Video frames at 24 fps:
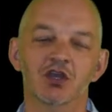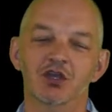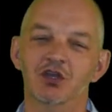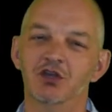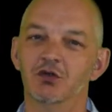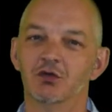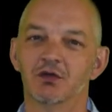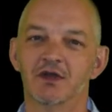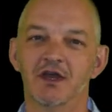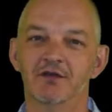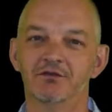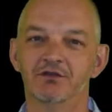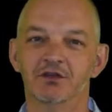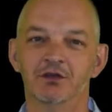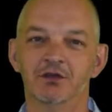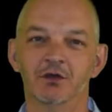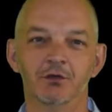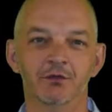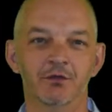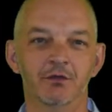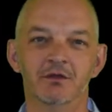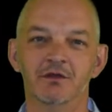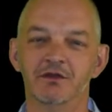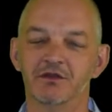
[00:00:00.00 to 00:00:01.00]
you don't have to
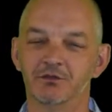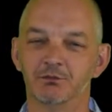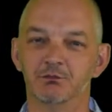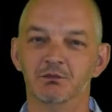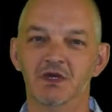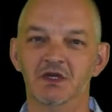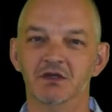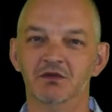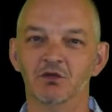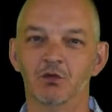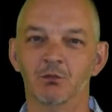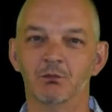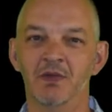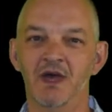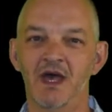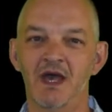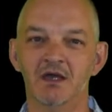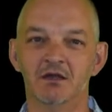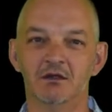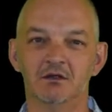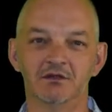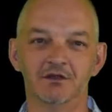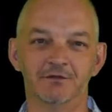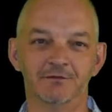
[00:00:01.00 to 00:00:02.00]
go through this mental
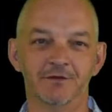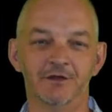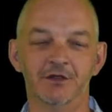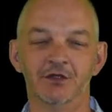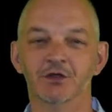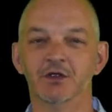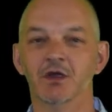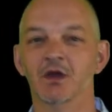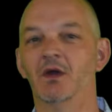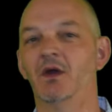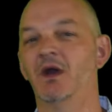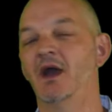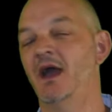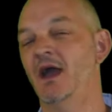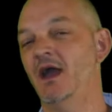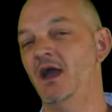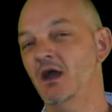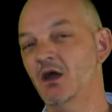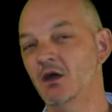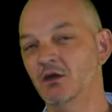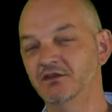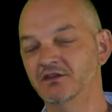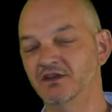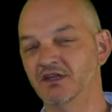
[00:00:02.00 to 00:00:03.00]
battle to figure out
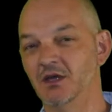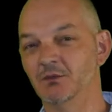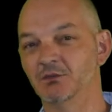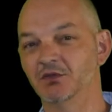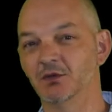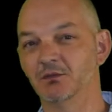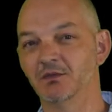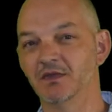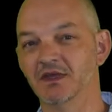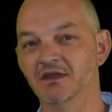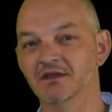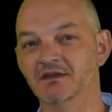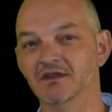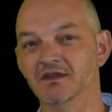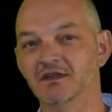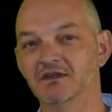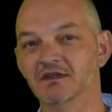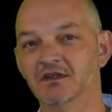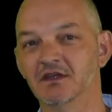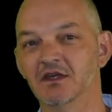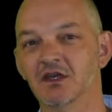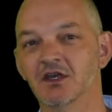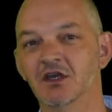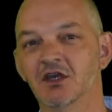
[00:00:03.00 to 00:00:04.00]
how to implement it.